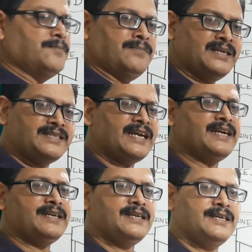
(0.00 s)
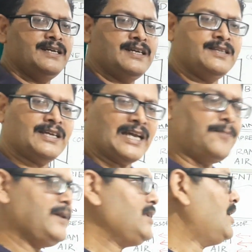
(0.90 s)
maintained in the
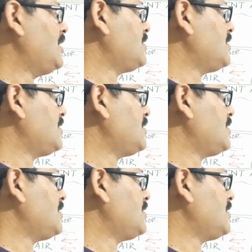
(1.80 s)
cabin or